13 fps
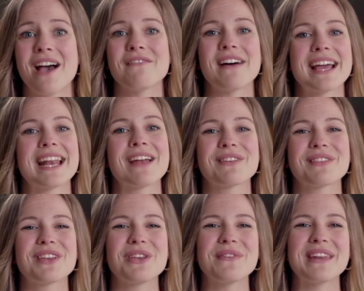Find
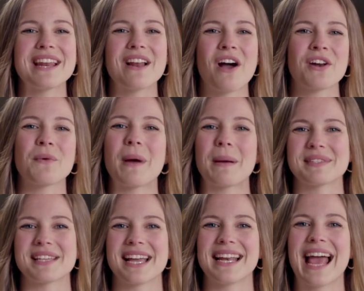everything you need on our
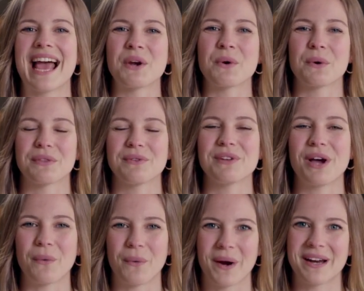website at
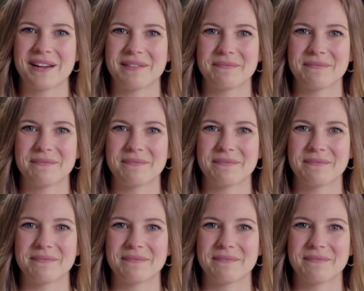northview.org.